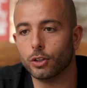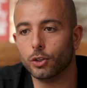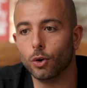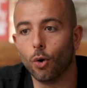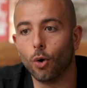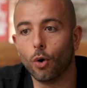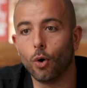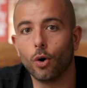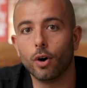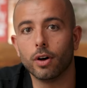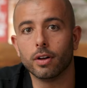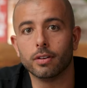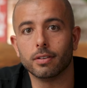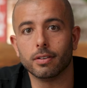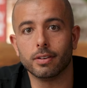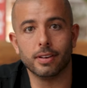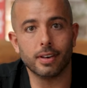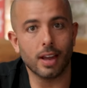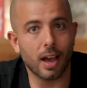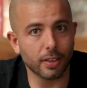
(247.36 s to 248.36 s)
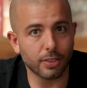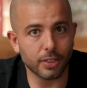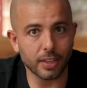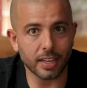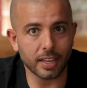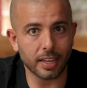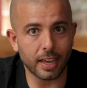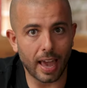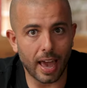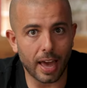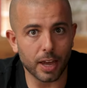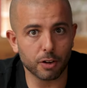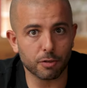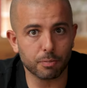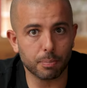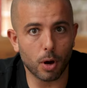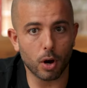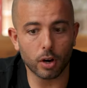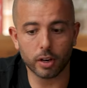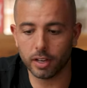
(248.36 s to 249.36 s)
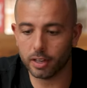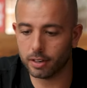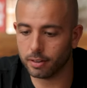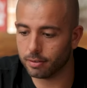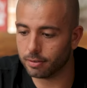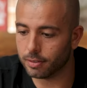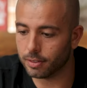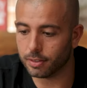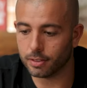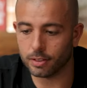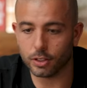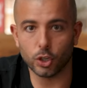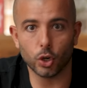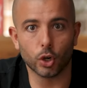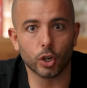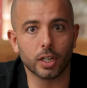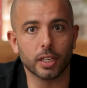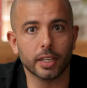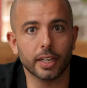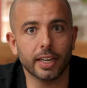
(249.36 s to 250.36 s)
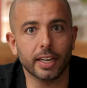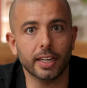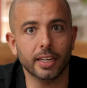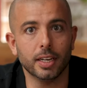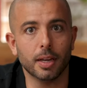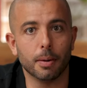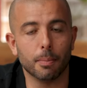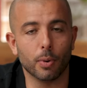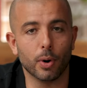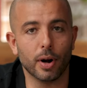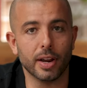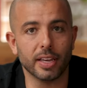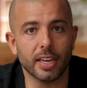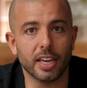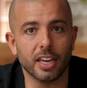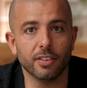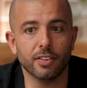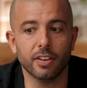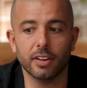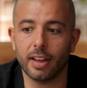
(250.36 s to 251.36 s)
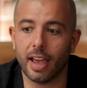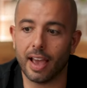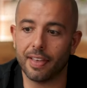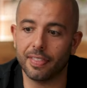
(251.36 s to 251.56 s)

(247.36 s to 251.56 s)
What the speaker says: you're nothing out of pocket, you're clean, break even,